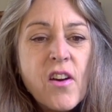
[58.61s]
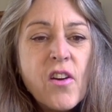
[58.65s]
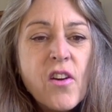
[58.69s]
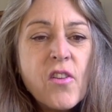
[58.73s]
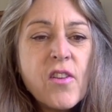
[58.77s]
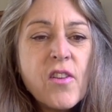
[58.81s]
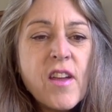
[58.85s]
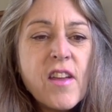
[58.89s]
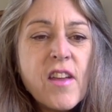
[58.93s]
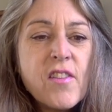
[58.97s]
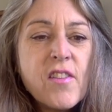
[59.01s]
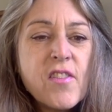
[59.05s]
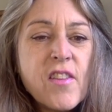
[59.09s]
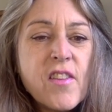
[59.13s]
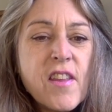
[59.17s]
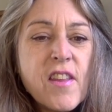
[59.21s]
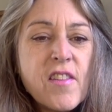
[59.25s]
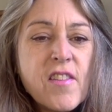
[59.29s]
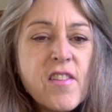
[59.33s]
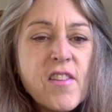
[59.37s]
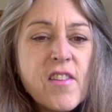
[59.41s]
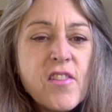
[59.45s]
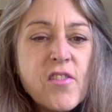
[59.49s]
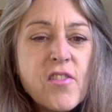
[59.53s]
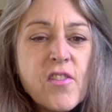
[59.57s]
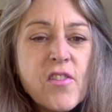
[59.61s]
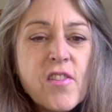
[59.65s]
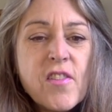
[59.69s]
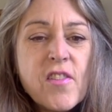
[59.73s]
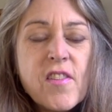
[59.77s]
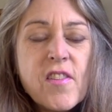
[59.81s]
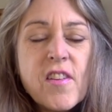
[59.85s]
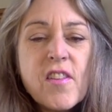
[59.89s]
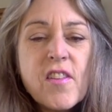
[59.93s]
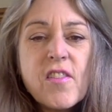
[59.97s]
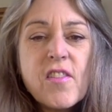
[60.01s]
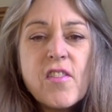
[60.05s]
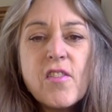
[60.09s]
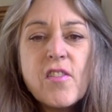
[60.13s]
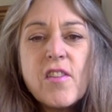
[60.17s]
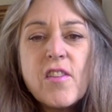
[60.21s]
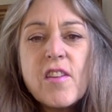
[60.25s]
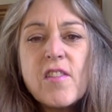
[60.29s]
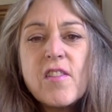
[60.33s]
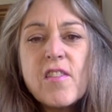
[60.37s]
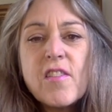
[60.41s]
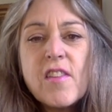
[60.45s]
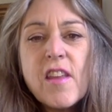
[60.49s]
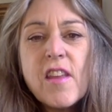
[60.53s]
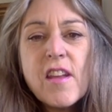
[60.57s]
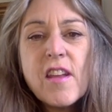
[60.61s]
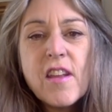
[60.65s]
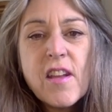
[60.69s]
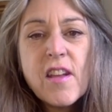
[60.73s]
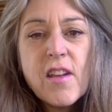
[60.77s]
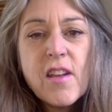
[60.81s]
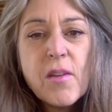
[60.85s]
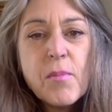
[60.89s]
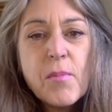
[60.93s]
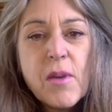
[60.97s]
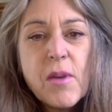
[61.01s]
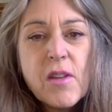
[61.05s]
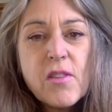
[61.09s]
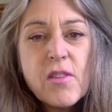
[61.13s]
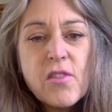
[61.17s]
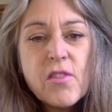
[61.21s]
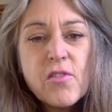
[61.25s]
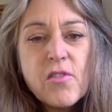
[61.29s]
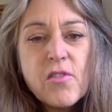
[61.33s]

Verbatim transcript: Okay, so that's interesting. So he's thinking about the